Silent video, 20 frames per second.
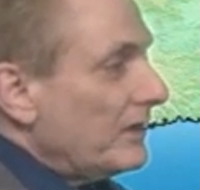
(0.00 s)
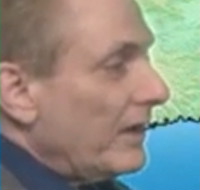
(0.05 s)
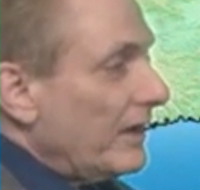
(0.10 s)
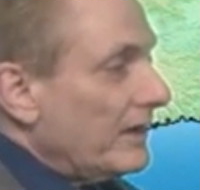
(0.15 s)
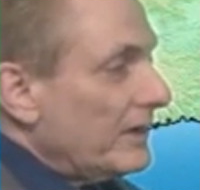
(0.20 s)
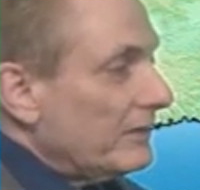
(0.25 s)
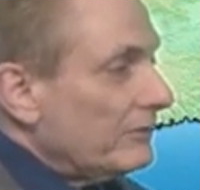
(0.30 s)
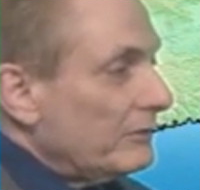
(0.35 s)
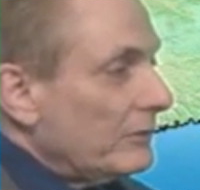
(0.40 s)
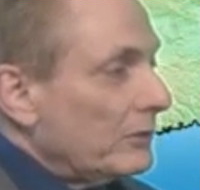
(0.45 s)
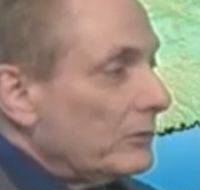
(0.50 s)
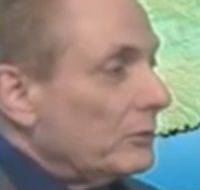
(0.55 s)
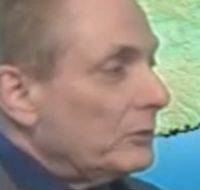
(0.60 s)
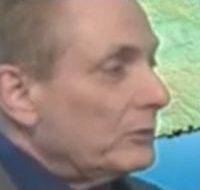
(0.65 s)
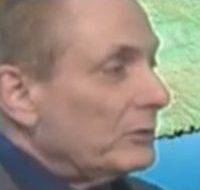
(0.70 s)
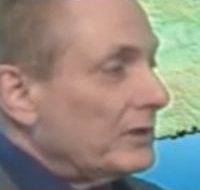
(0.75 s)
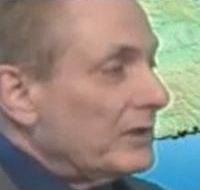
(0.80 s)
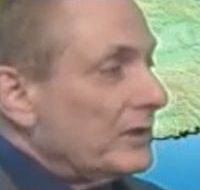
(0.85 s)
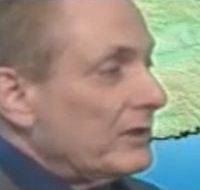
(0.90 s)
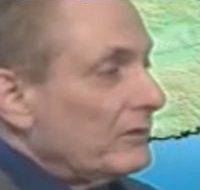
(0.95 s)
IFR
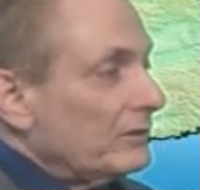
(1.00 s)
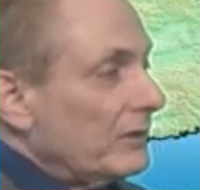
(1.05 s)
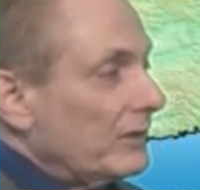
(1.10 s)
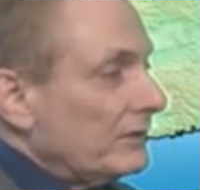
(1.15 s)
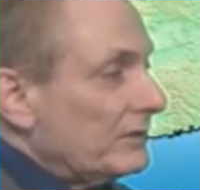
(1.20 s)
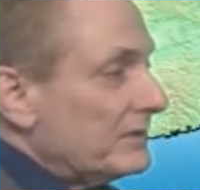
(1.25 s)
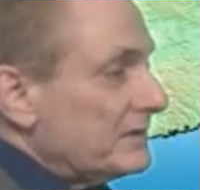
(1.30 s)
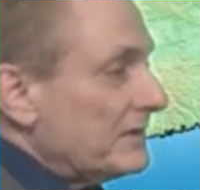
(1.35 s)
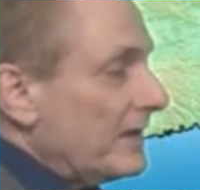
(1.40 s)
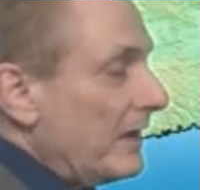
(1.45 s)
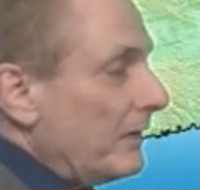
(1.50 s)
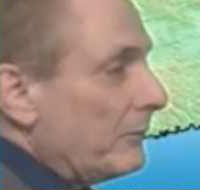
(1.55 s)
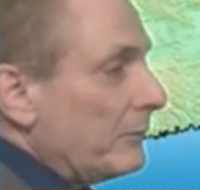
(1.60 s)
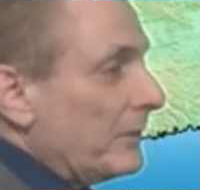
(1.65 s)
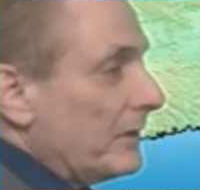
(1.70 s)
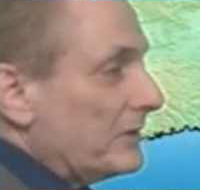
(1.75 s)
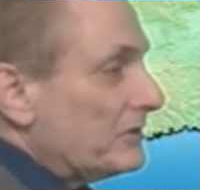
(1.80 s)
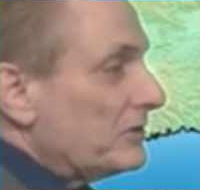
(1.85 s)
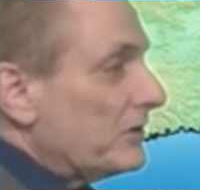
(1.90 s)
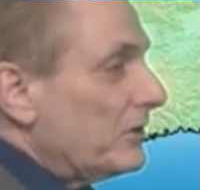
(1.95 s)
holding here along the
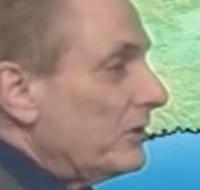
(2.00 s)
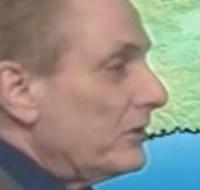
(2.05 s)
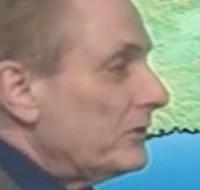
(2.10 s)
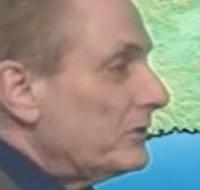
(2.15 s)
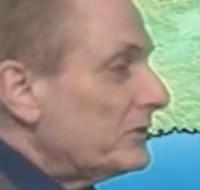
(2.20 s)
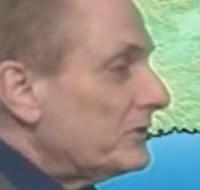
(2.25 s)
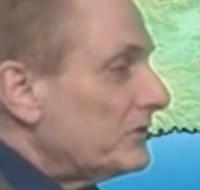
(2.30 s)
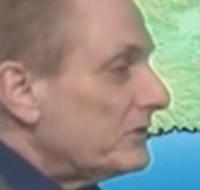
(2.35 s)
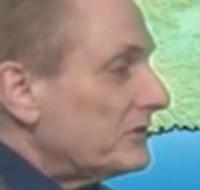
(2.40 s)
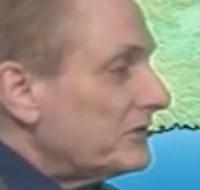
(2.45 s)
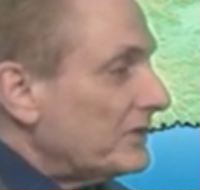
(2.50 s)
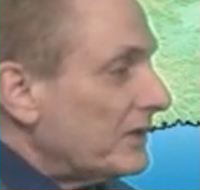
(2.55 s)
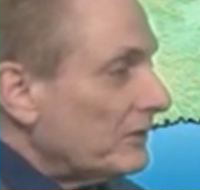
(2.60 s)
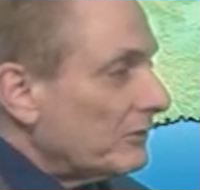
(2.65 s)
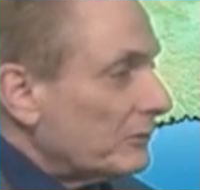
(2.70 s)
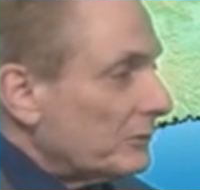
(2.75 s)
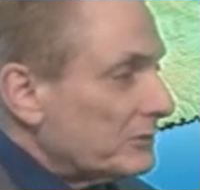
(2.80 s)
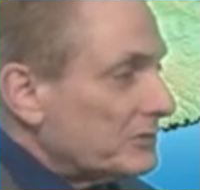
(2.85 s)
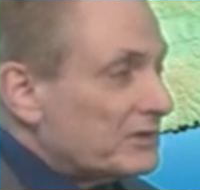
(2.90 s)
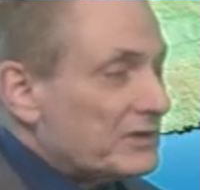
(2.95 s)
southwest coast to St.
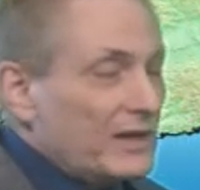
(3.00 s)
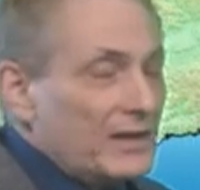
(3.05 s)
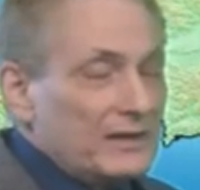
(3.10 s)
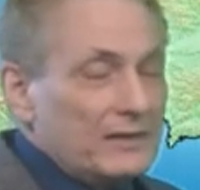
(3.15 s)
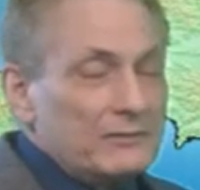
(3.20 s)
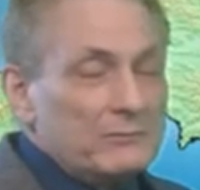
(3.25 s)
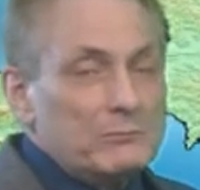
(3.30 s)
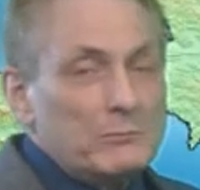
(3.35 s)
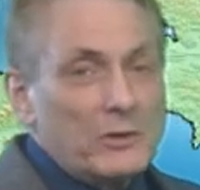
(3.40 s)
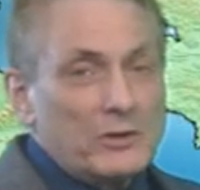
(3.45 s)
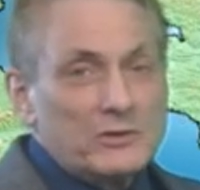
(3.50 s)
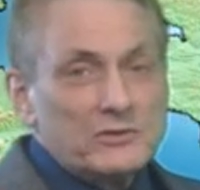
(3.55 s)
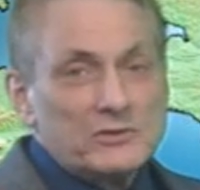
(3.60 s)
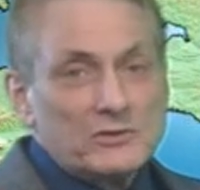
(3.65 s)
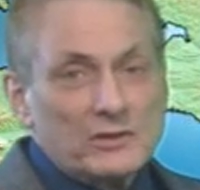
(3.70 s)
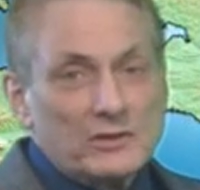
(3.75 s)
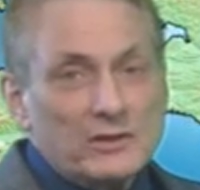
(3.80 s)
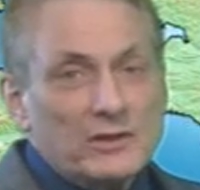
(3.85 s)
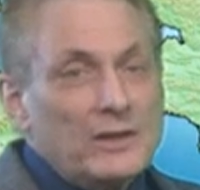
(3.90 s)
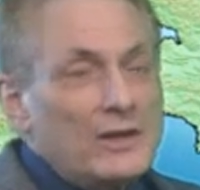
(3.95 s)
Lawrence Island,
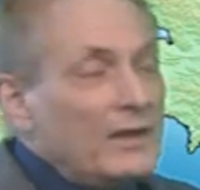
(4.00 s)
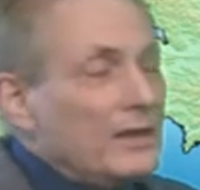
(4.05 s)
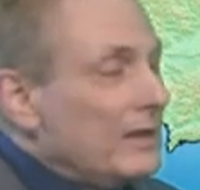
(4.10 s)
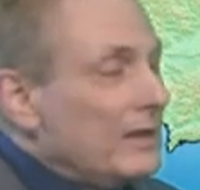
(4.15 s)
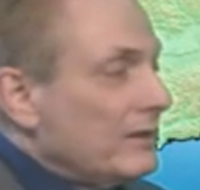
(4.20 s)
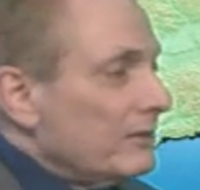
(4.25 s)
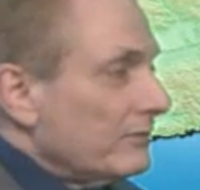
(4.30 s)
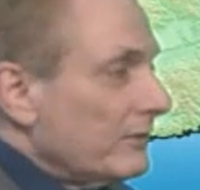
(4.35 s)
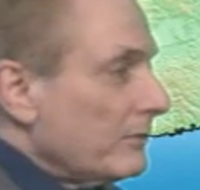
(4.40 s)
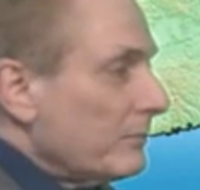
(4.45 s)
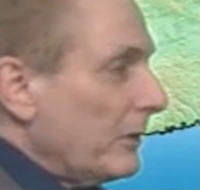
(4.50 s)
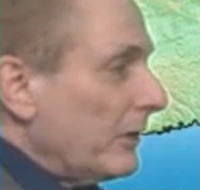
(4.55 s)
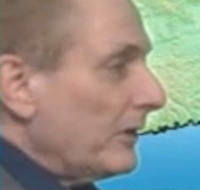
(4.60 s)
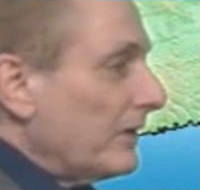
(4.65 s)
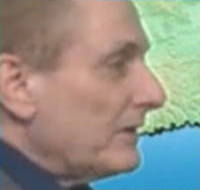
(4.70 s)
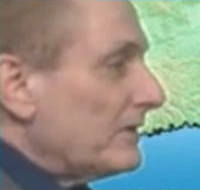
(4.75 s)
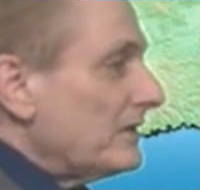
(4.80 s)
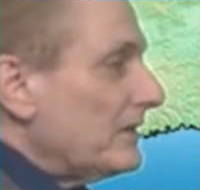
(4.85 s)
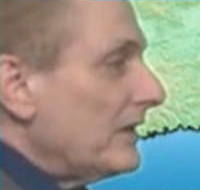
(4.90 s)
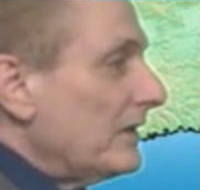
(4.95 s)
marginal for the
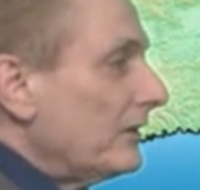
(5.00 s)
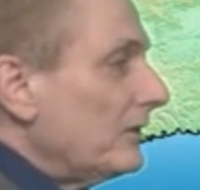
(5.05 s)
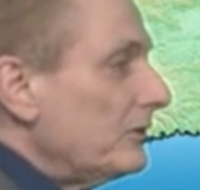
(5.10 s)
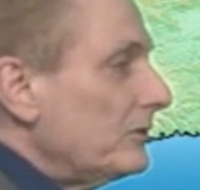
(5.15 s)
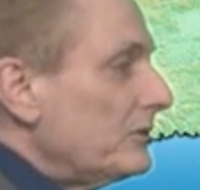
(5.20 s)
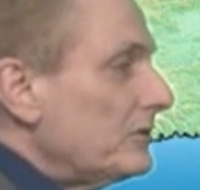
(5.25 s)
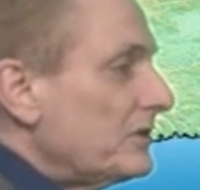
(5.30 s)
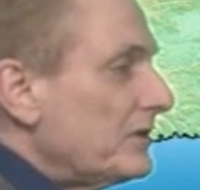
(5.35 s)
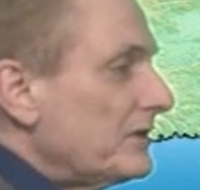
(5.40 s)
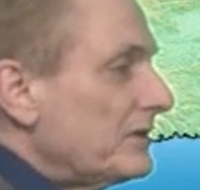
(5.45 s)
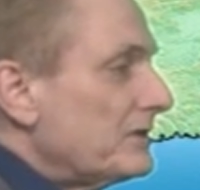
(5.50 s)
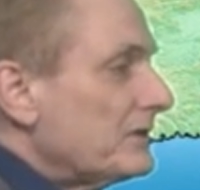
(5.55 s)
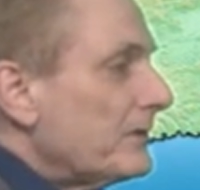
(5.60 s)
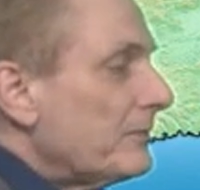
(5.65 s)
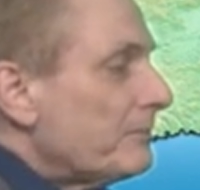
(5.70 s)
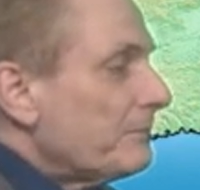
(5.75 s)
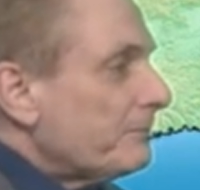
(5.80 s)
Bering Sea and Aleutians.